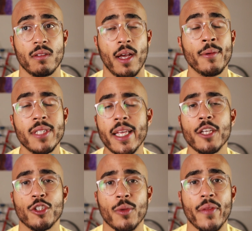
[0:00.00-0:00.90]
I would take
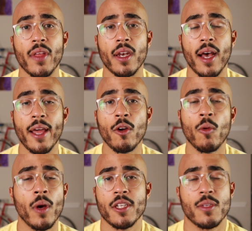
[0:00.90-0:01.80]
issue with it. I
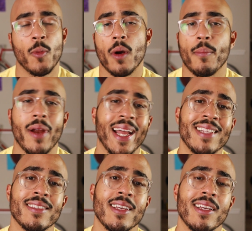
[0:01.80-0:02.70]
don't want to support
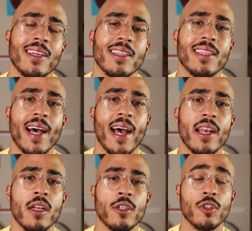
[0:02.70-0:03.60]
brands
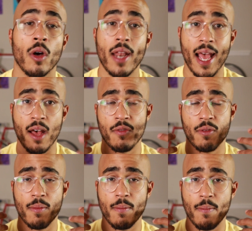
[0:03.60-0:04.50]
that don't
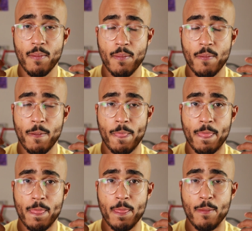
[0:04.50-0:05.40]
have
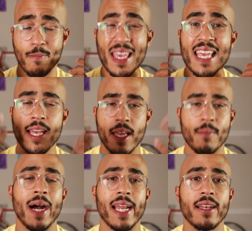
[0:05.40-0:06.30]
me in
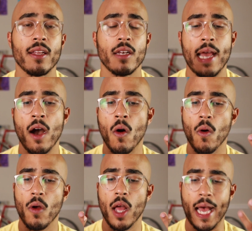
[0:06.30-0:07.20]
mind.
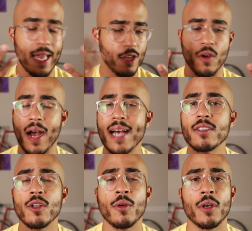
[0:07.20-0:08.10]
Now, you know, as
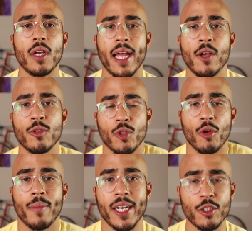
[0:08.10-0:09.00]
an owner, I own
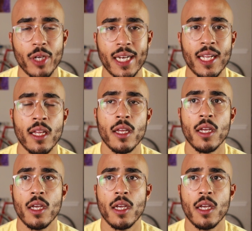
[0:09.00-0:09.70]
Total Body Training.